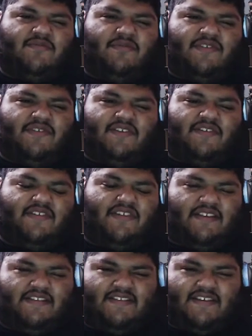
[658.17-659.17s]
once
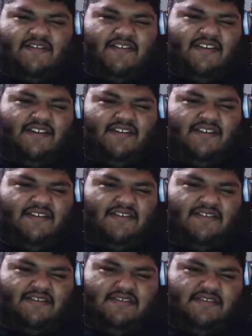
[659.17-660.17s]
everything is settled in,
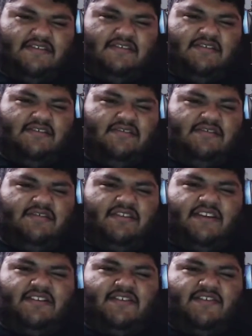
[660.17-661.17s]
because
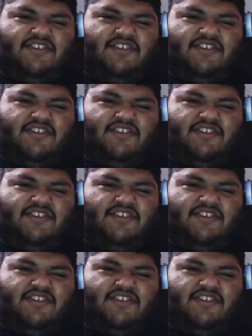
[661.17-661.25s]
things are